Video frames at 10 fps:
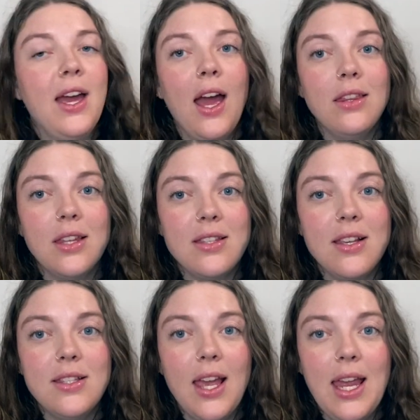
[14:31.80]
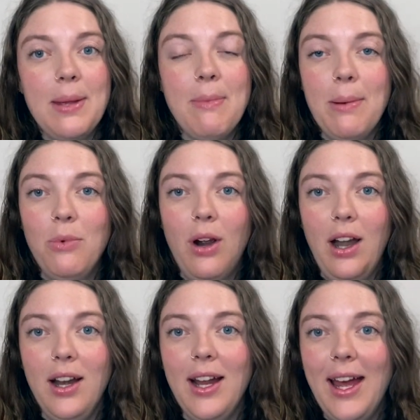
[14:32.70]
This is a
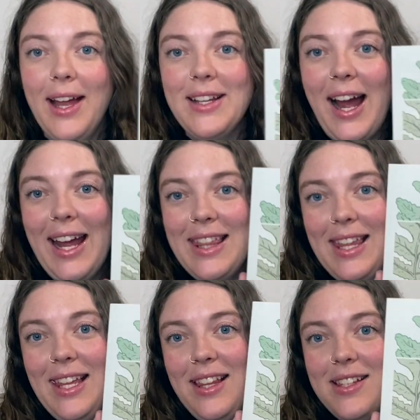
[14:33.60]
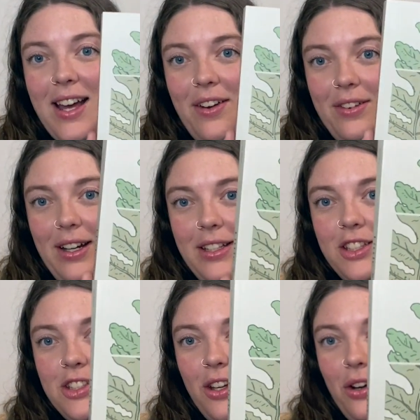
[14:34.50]
memoir, and I think this cover is
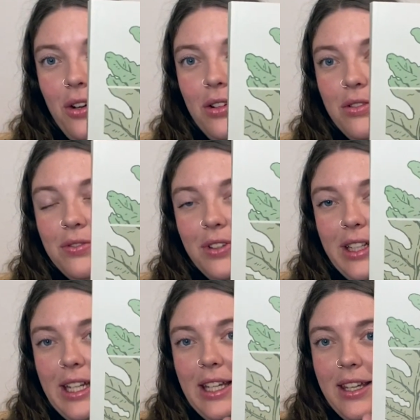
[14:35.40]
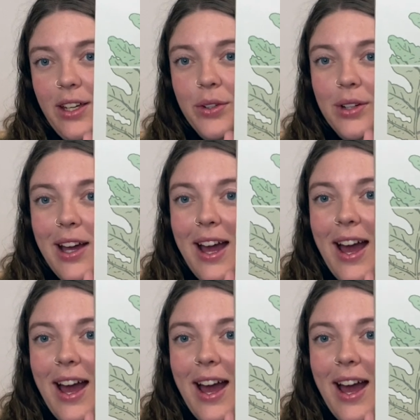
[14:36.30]
so freaking cute.